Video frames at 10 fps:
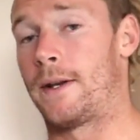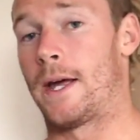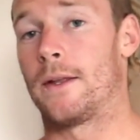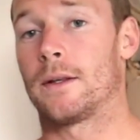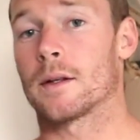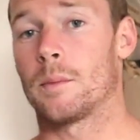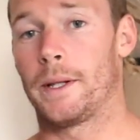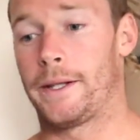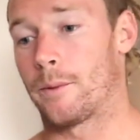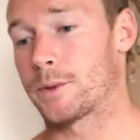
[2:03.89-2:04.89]
Now this is
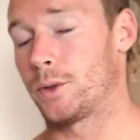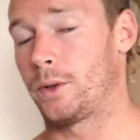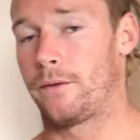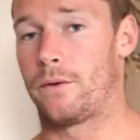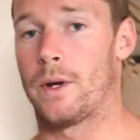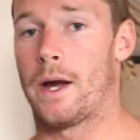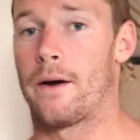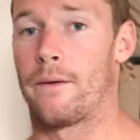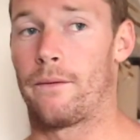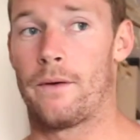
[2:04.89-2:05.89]
completely optional. If you
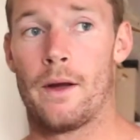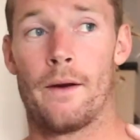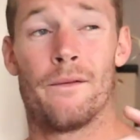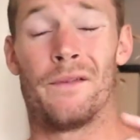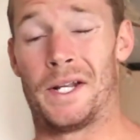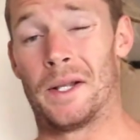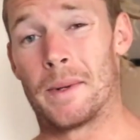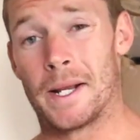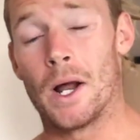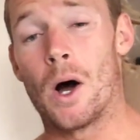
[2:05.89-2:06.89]
have vanilla
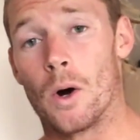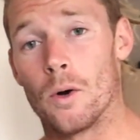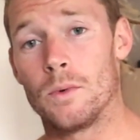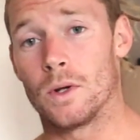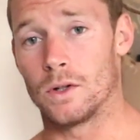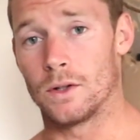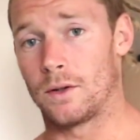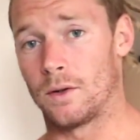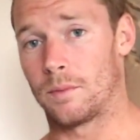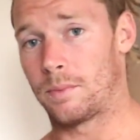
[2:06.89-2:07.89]
bean at home, you can
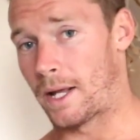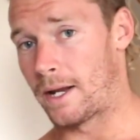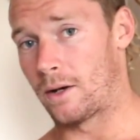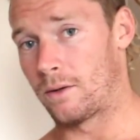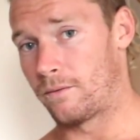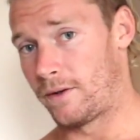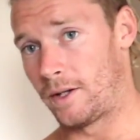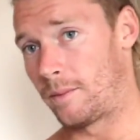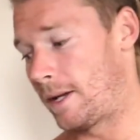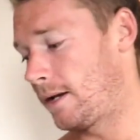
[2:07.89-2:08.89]
just use plain
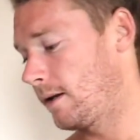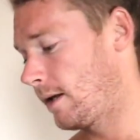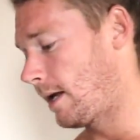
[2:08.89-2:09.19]
vanilla bean.